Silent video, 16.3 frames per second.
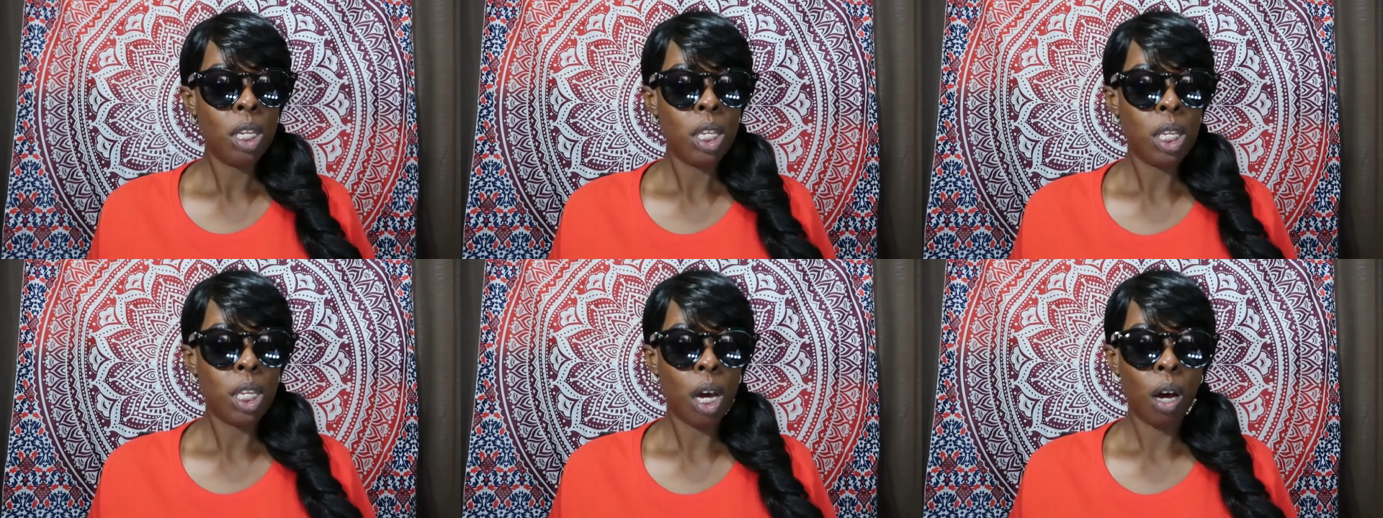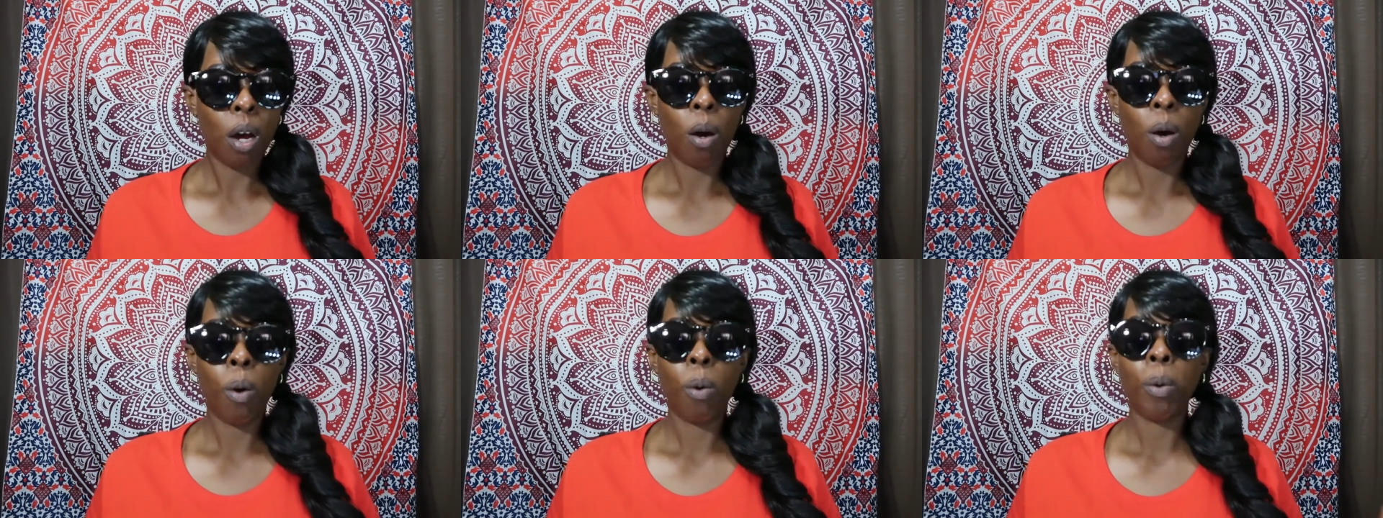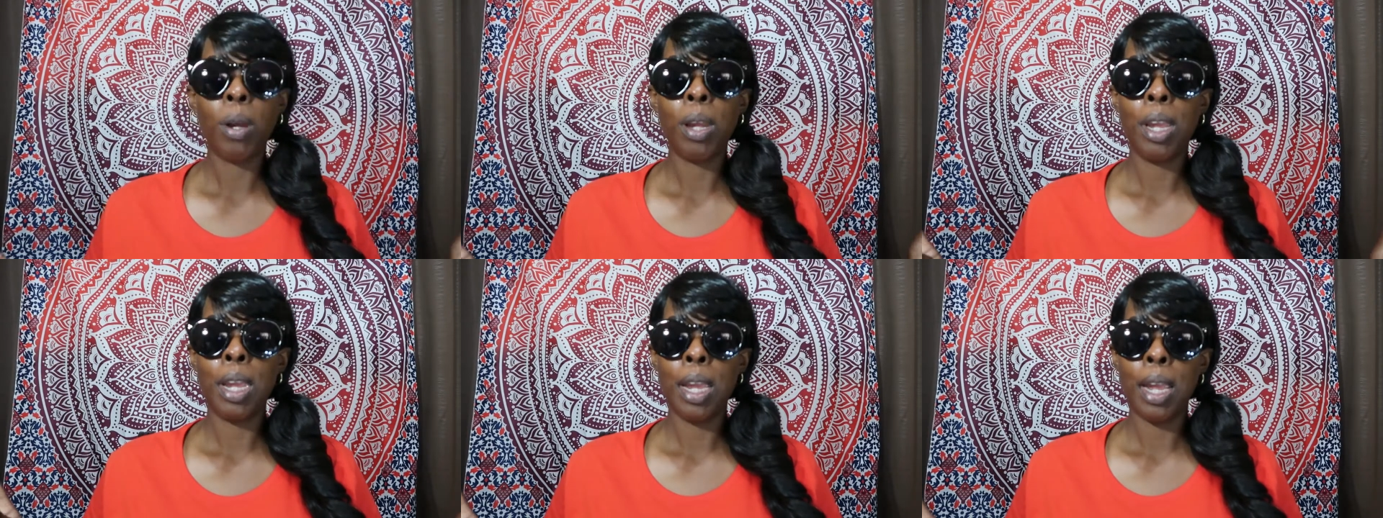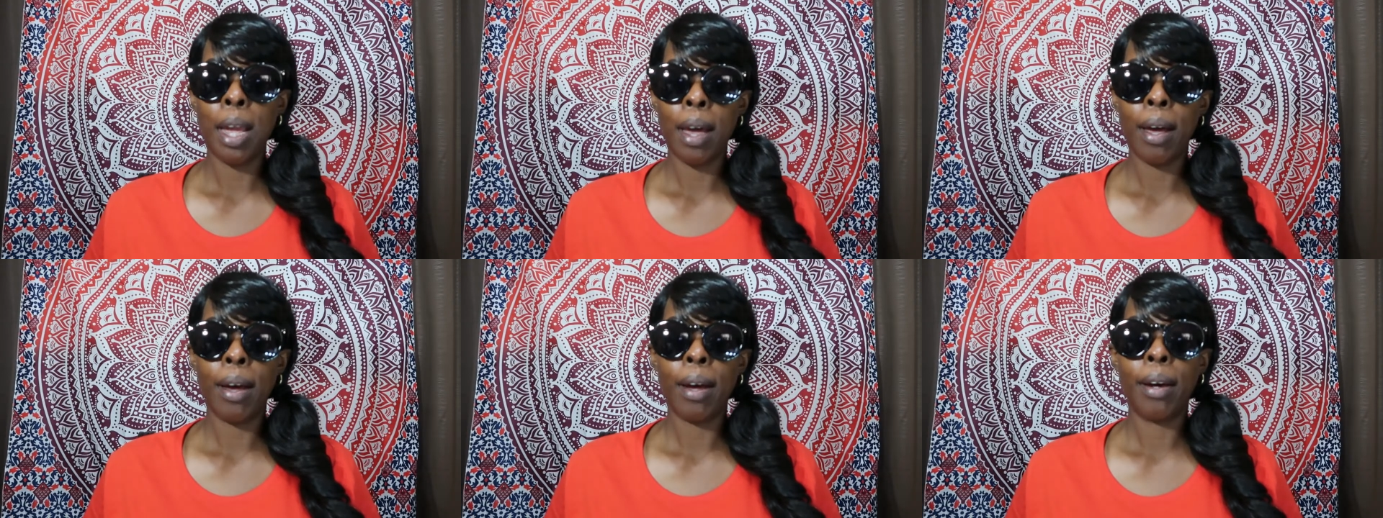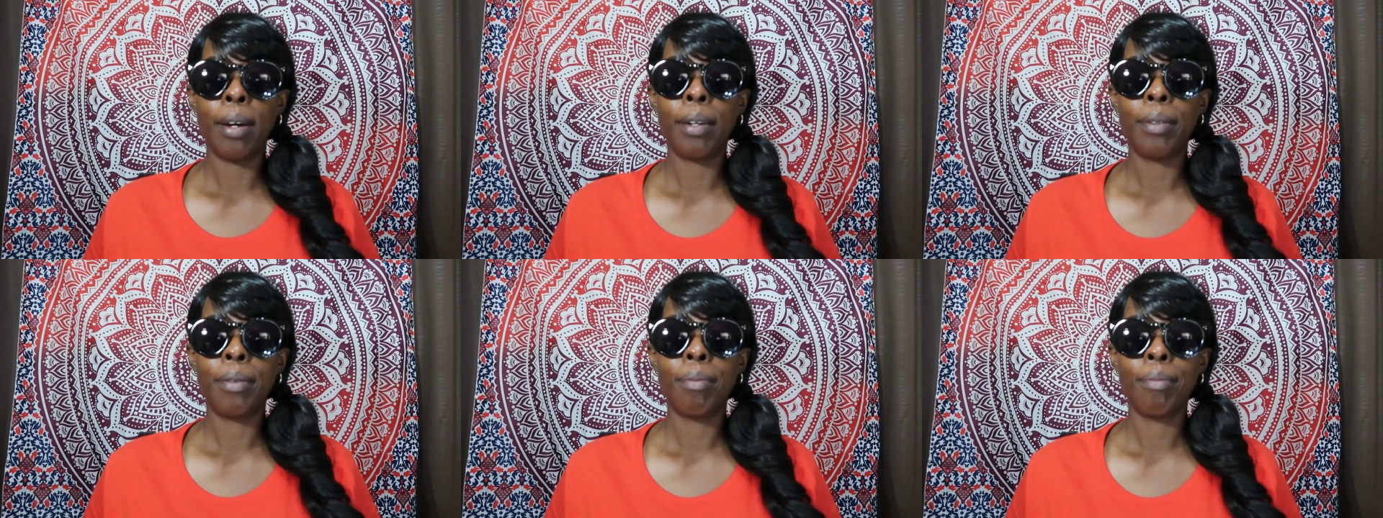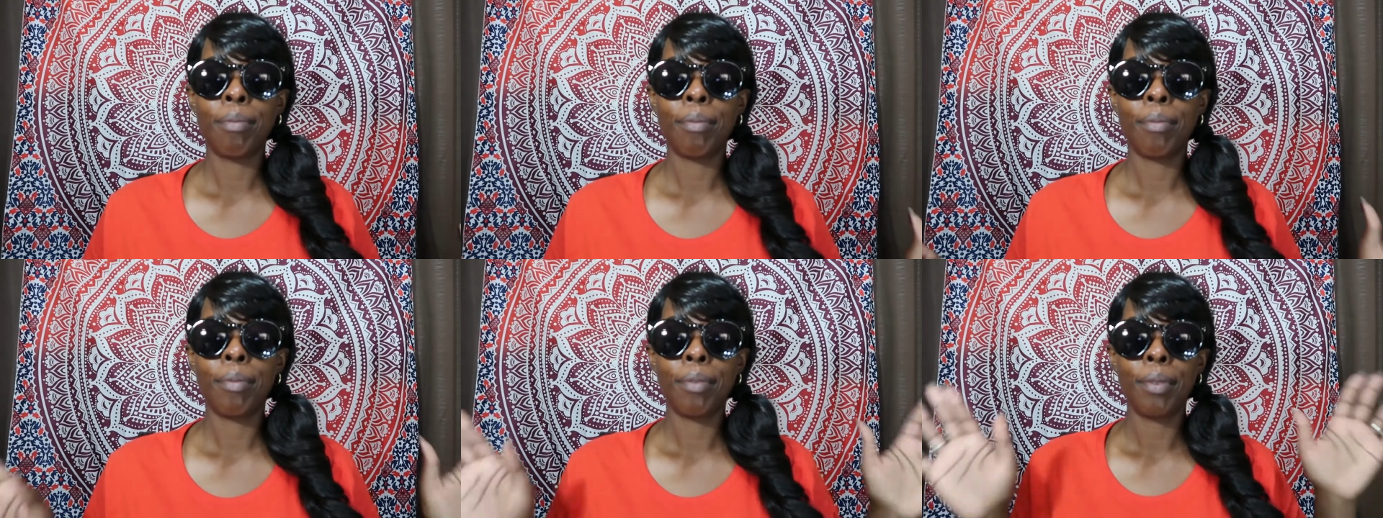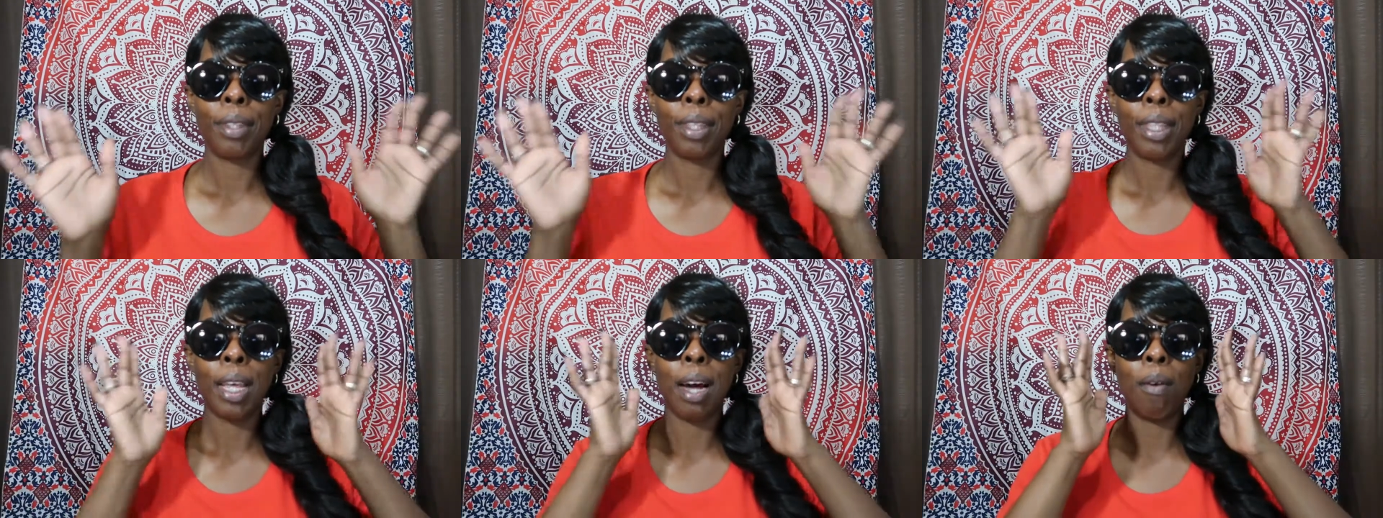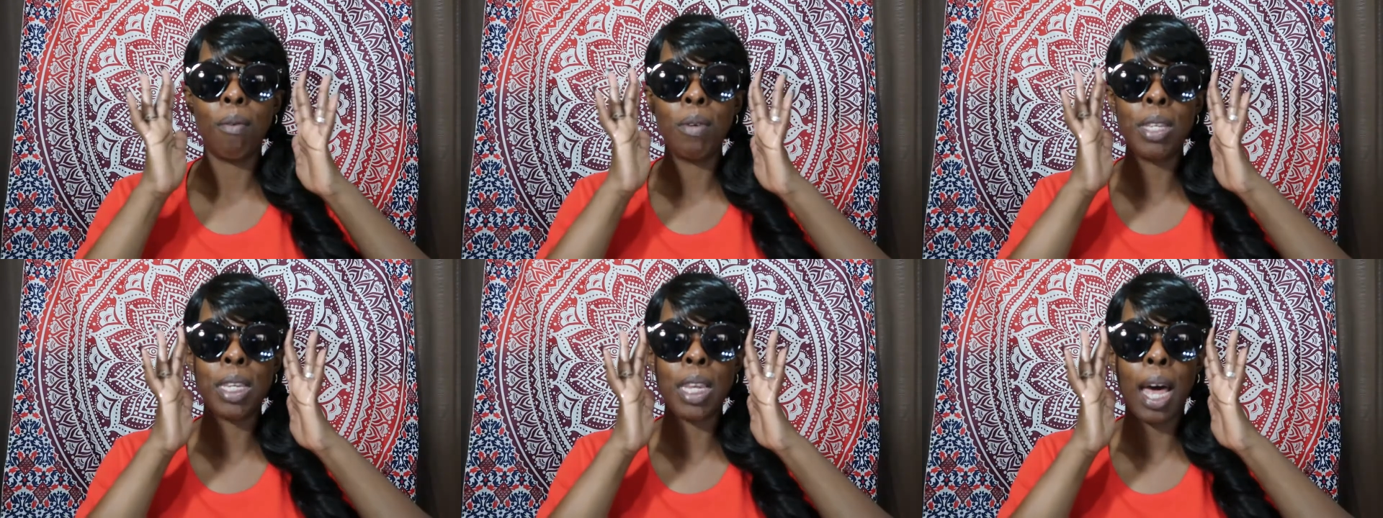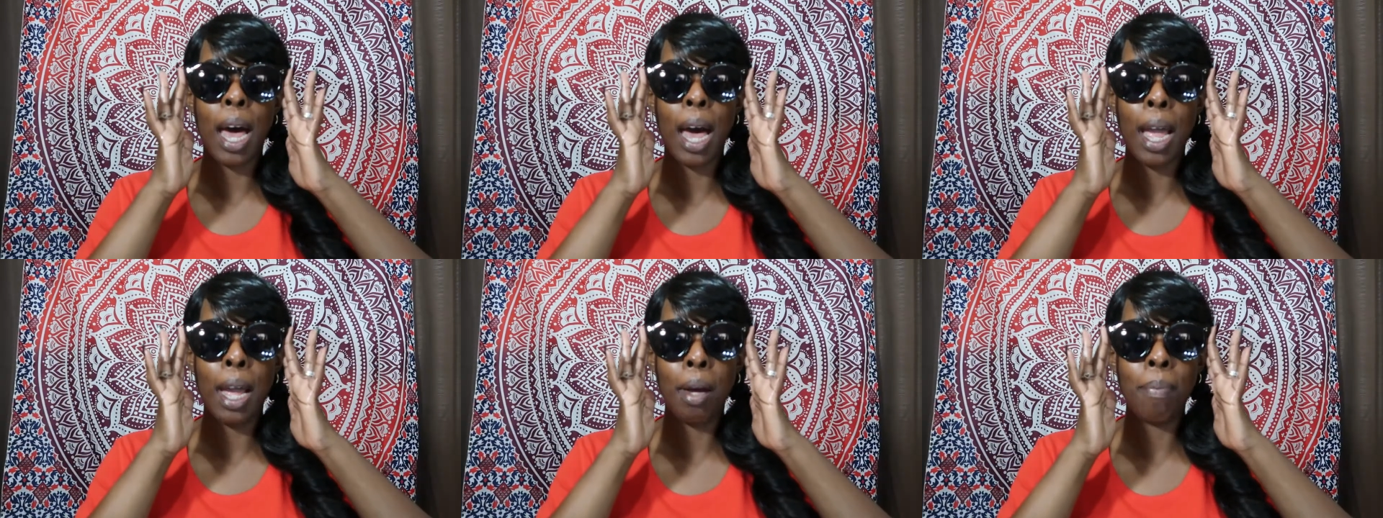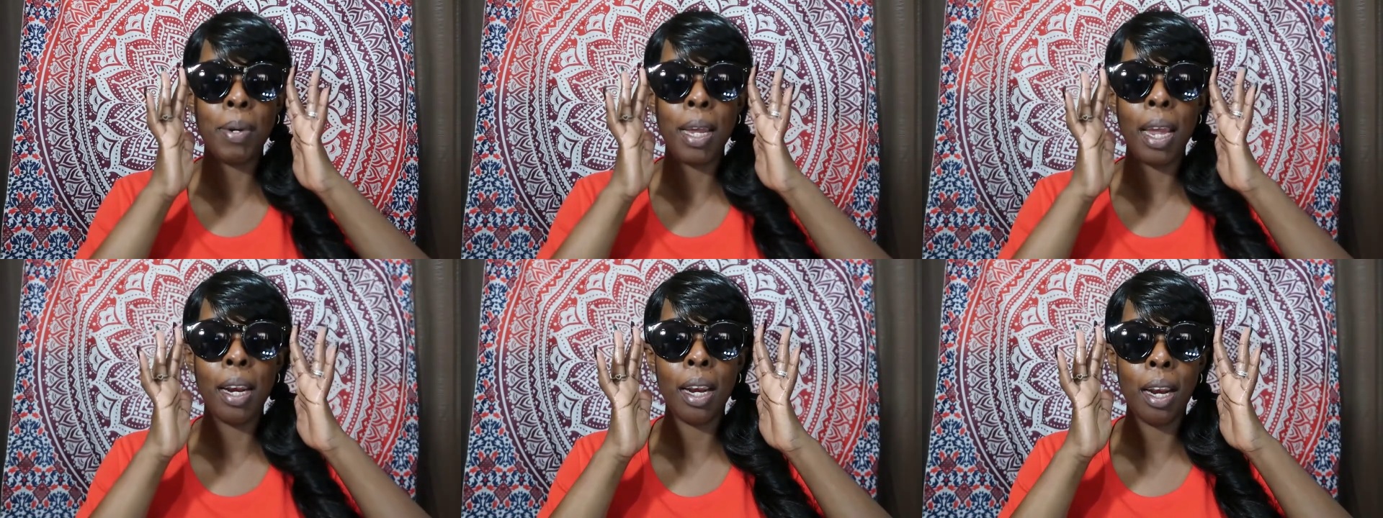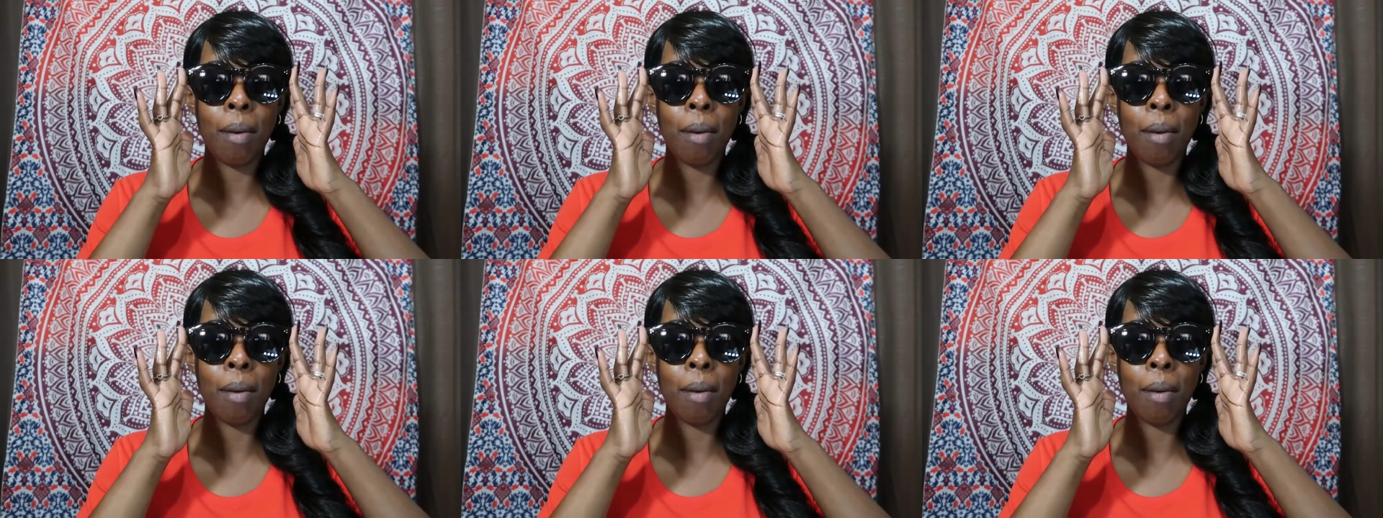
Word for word: so yeah that was the eye update